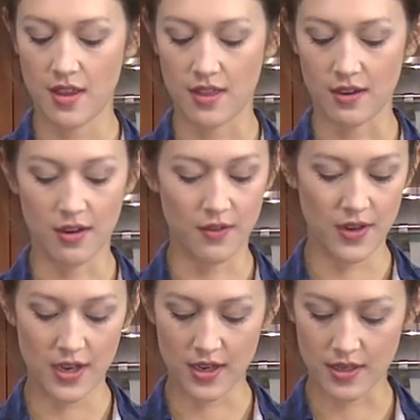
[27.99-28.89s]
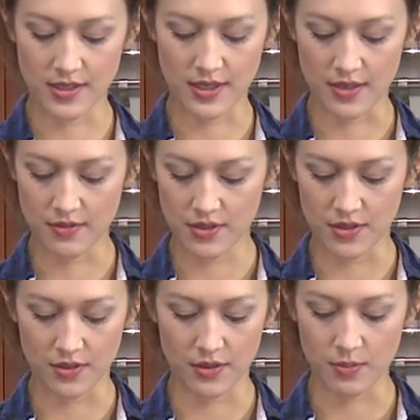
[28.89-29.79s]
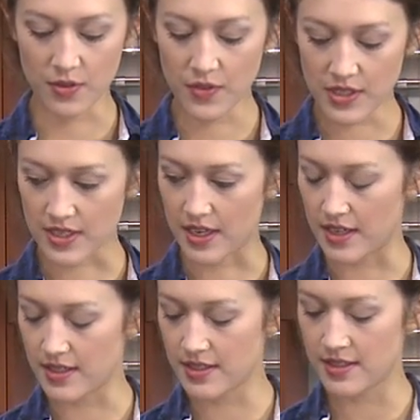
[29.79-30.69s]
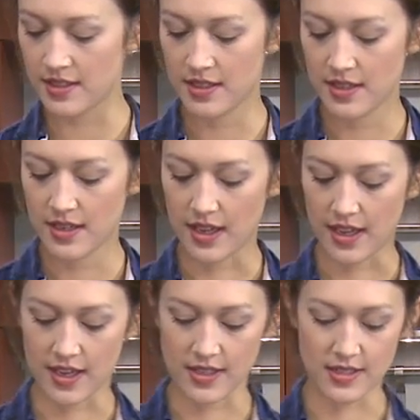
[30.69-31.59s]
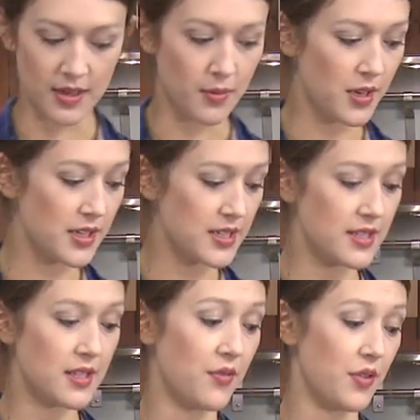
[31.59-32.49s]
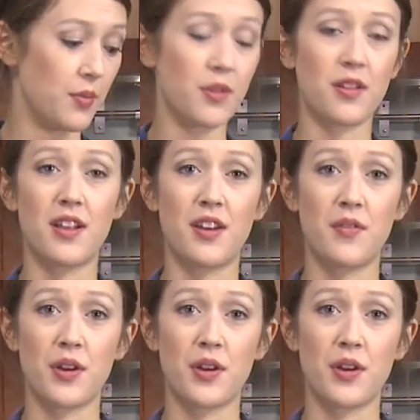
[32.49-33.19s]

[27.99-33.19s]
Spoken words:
They're already cut down to the perfect size, and I want to stuff them with a lot of